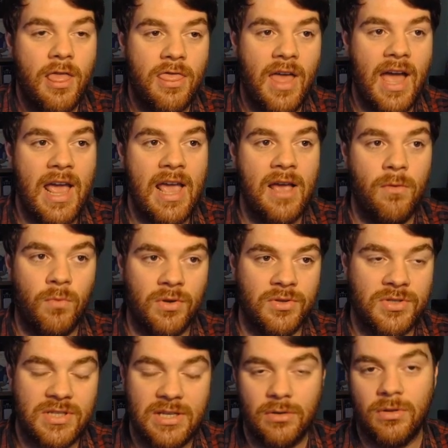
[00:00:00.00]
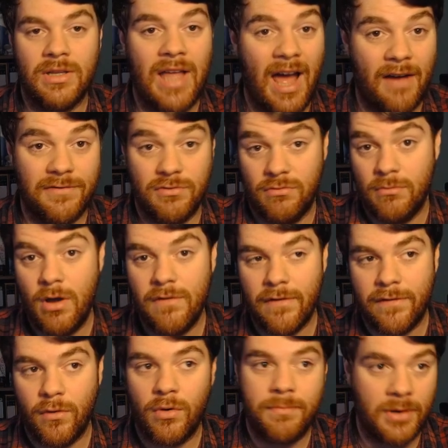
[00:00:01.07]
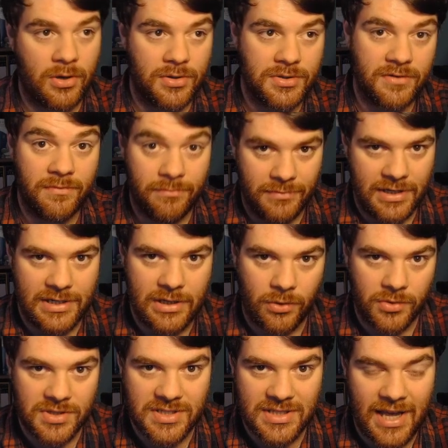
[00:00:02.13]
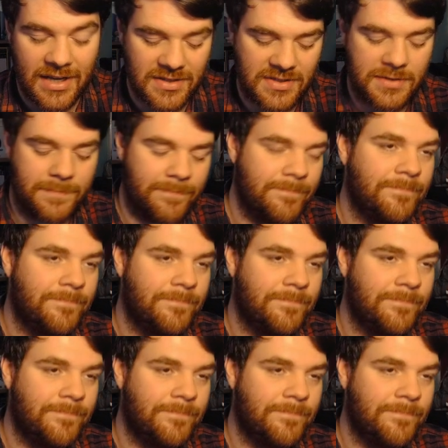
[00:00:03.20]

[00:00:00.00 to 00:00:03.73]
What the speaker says: they will still have to remove a forward because of Nidhogg's text.